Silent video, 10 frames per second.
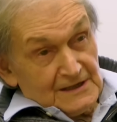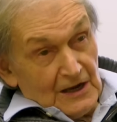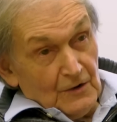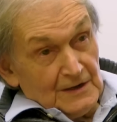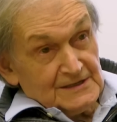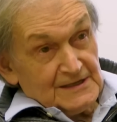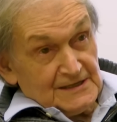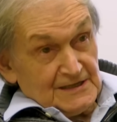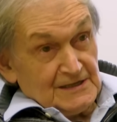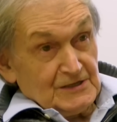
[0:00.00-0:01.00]

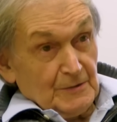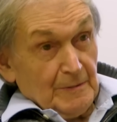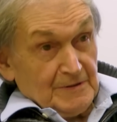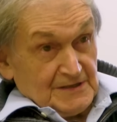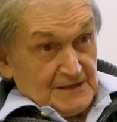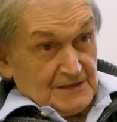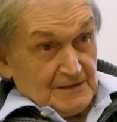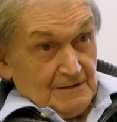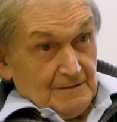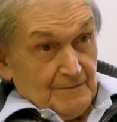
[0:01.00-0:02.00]
coexist in
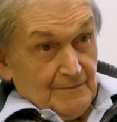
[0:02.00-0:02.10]
superposition.